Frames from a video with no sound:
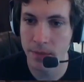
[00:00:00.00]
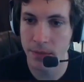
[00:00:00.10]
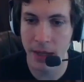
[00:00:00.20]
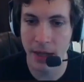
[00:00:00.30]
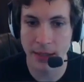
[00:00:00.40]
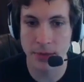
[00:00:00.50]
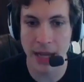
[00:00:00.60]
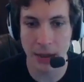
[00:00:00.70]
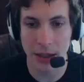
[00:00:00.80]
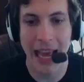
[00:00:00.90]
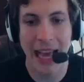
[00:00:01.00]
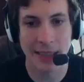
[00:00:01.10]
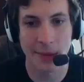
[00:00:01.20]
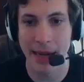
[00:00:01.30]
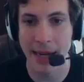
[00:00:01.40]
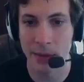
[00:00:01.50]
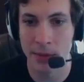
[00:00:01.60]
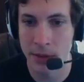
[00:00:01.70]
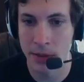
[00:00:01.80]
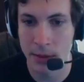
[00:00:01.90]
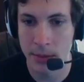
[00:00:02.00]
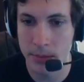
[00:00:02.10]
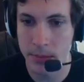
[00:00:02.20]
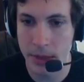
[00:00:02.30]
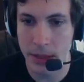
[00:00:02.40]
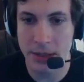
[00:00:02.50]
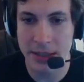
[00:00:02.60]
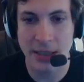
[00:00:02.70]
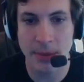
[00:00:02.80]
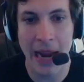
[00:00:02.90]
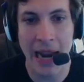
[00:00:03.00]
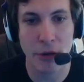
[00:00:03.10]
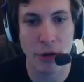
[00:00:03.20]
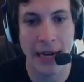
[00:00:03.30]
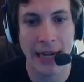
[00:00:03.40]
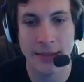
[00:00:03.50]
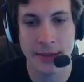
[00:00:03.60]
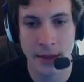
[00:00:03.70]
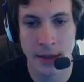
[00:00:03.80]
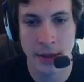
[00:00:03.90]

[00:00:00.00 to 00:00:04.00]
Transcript: Oh, I do not look classy right now. I'm gonna go see some Aether ladies.